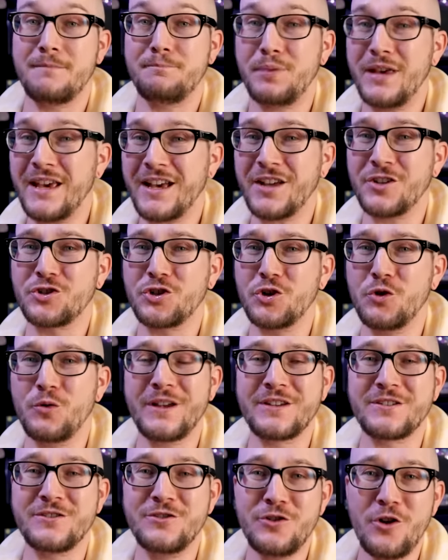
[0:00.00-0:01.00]
And Pikachu
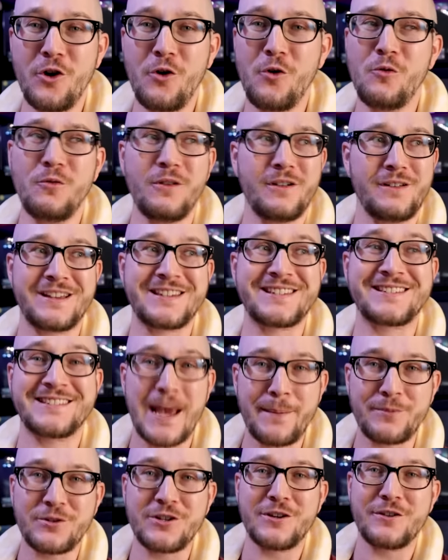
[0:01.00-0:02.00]
is no
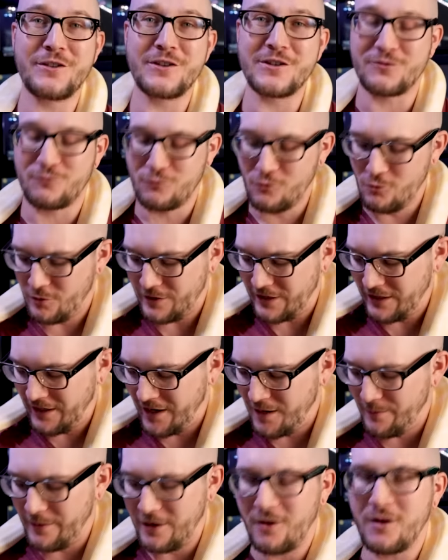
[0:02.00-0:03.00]
exception to this rule. Get
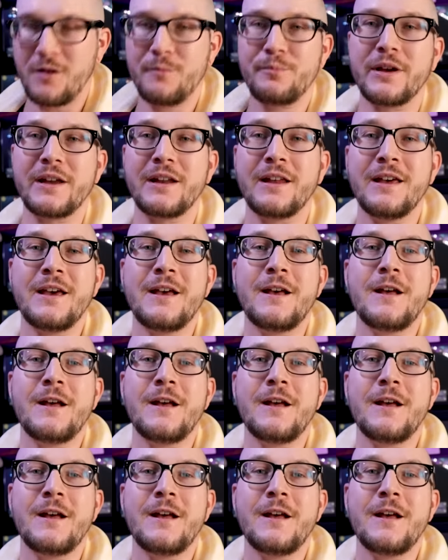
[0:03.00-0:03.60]
out of my armpit.